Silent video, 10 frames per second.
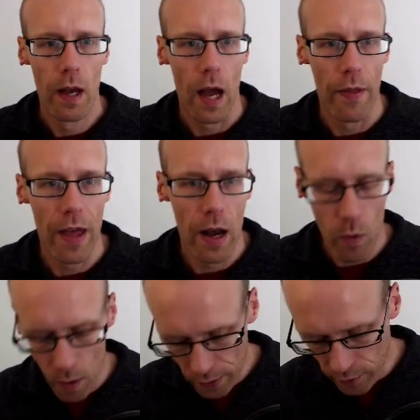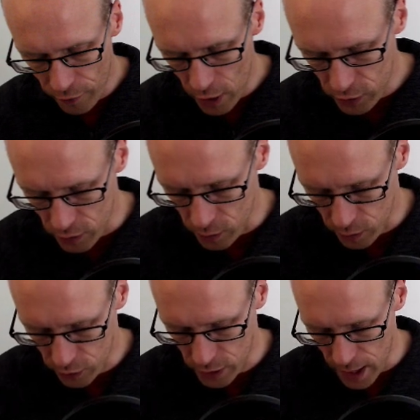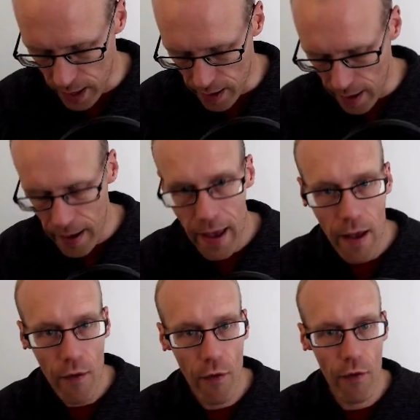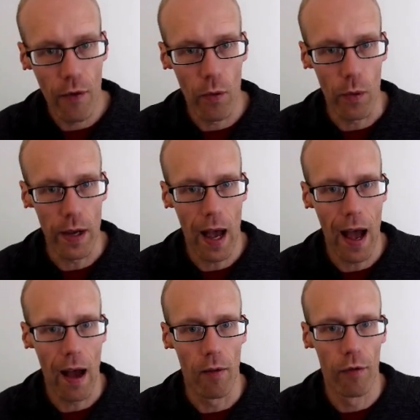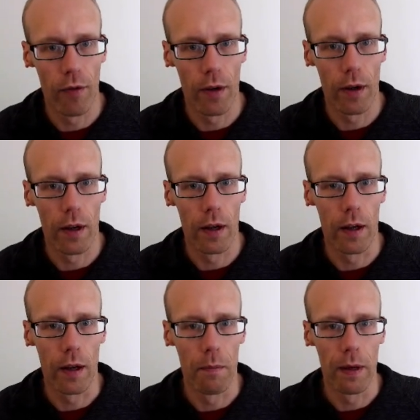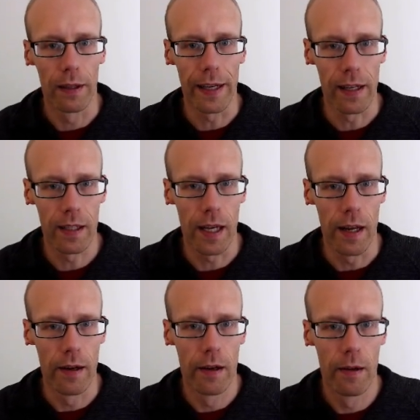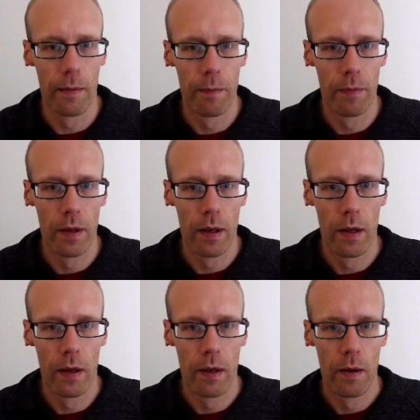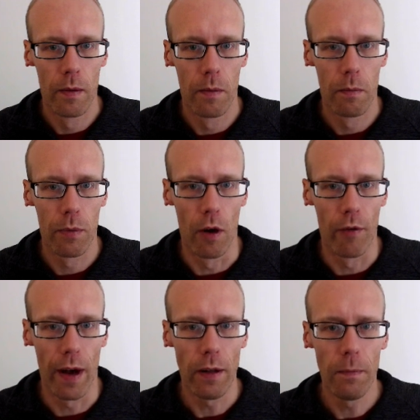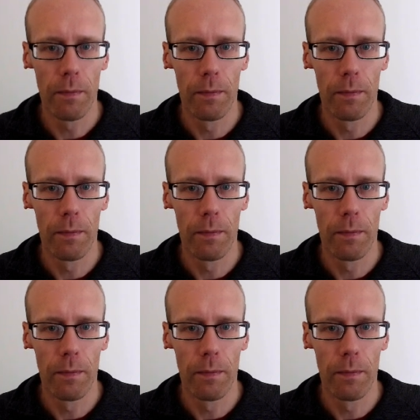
And then what we're going to first do is going to say if we have a LinkedIn profile,